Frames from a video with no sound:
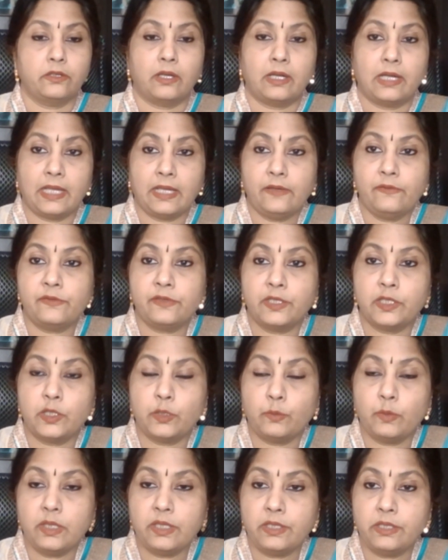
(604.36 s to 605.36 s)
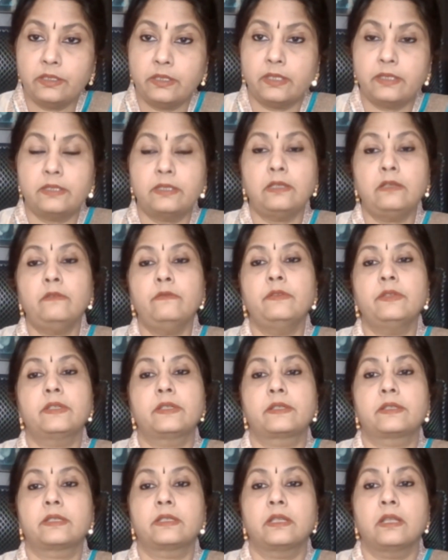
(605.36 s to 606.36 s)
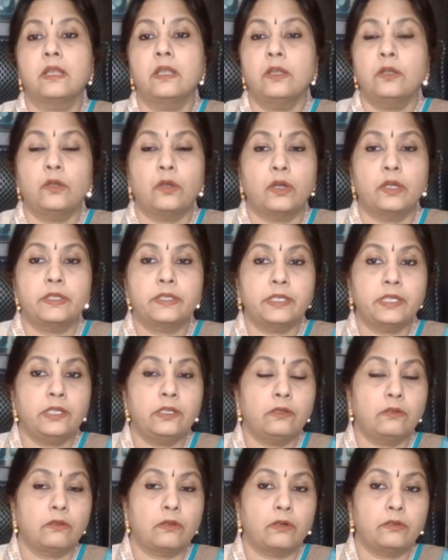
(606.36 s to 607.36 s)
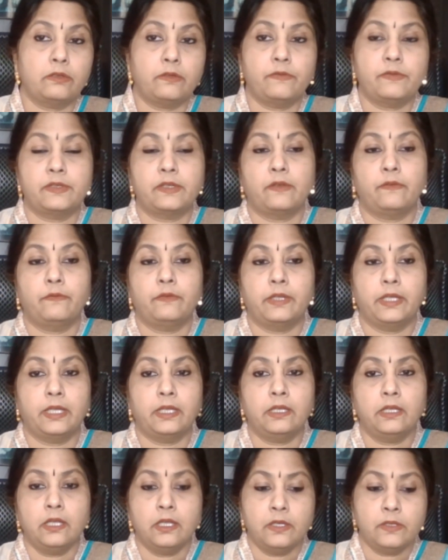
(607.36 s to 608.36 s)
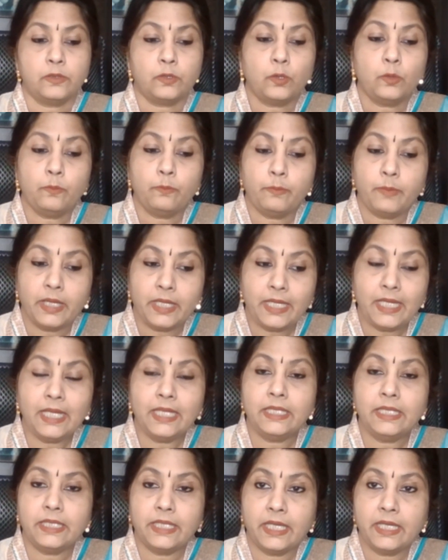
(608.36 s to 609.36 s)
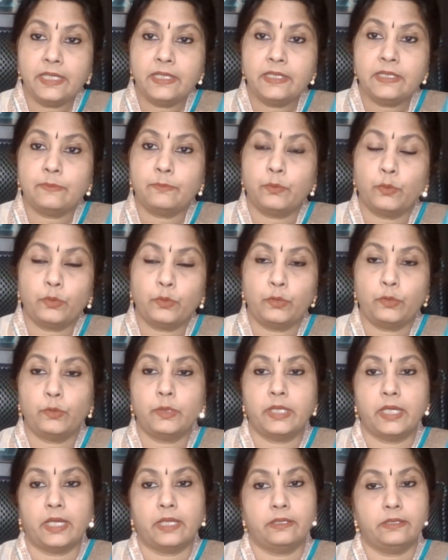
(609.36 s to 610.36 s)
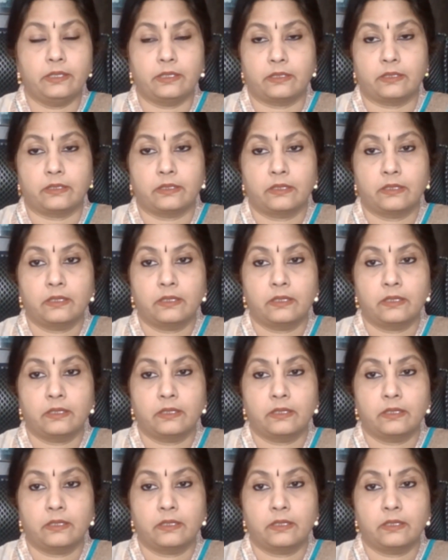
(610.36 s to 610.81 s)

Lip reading: your life situation itself is causing you a lot of suffering. So many things put together,